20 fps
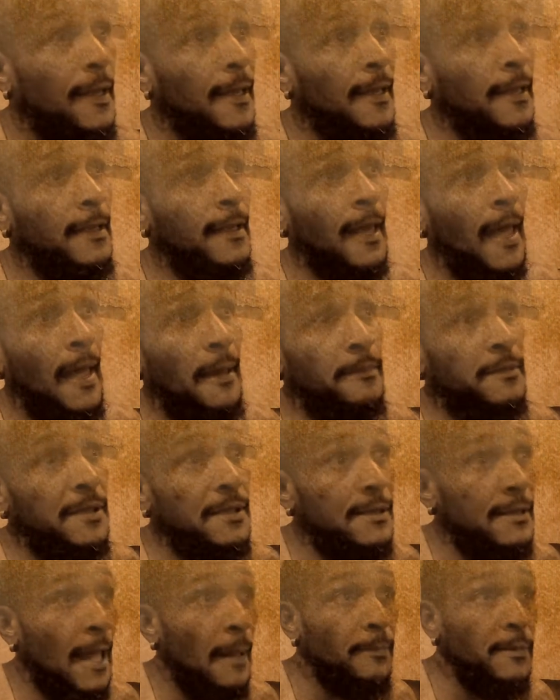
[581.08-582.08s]
he came,
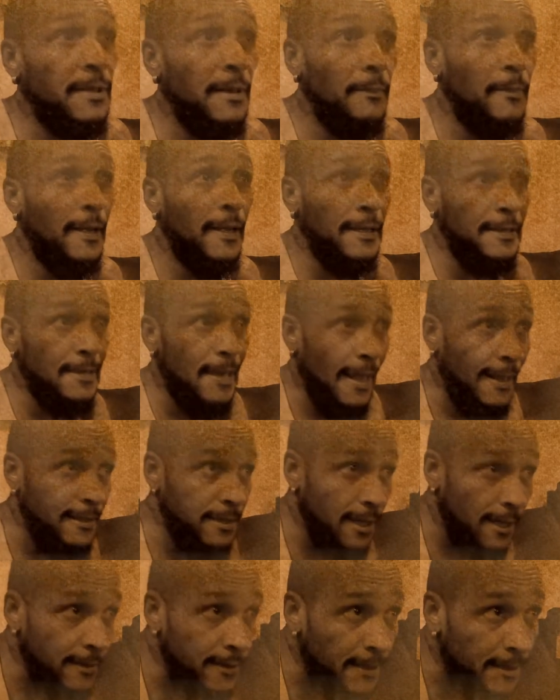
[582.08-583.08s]
stepped to me. He's like,
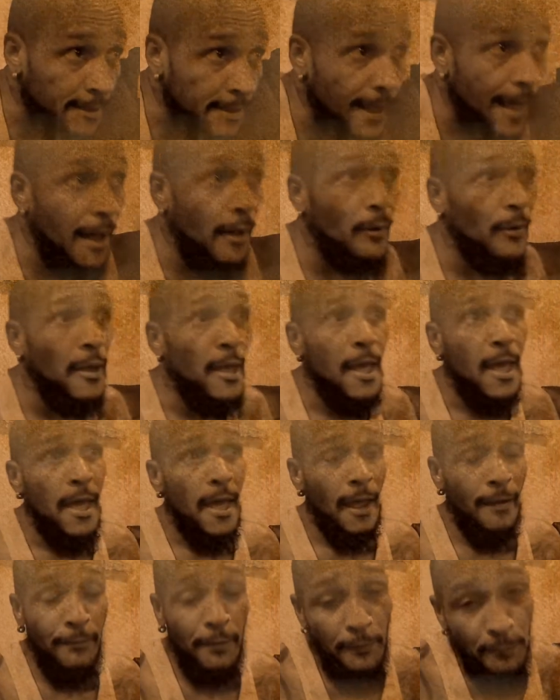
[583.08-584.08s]
check this out.
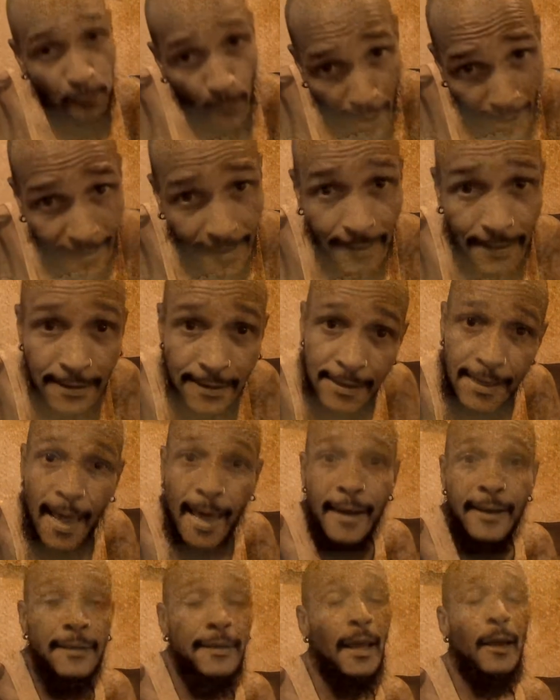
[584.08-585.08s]
Every Friday and
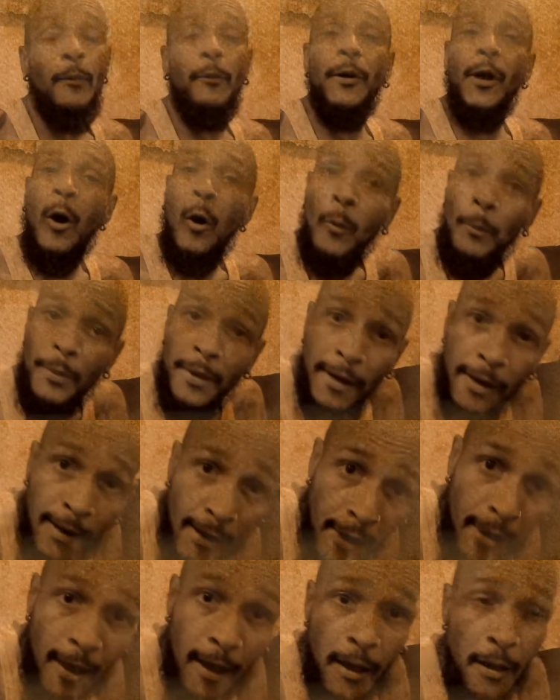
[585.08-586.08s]
Saturday, we open the
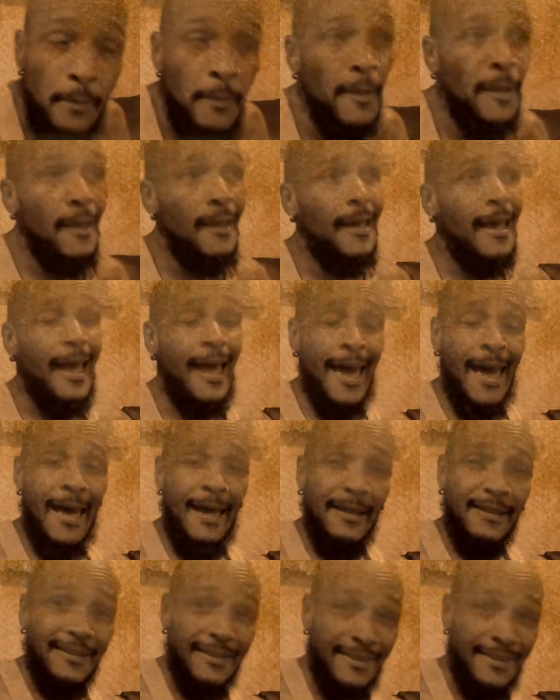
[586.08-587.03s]
club at